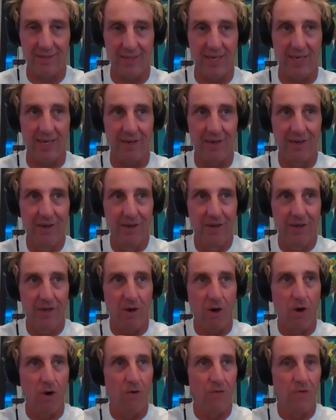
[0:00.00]
they
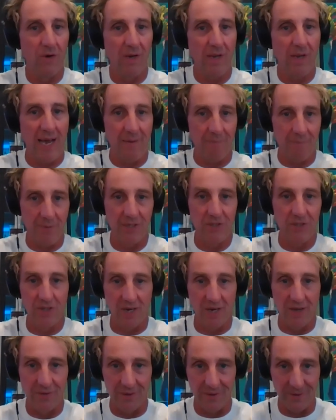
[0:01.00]
overlap each
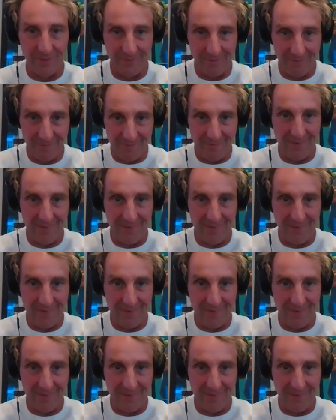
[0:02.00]
other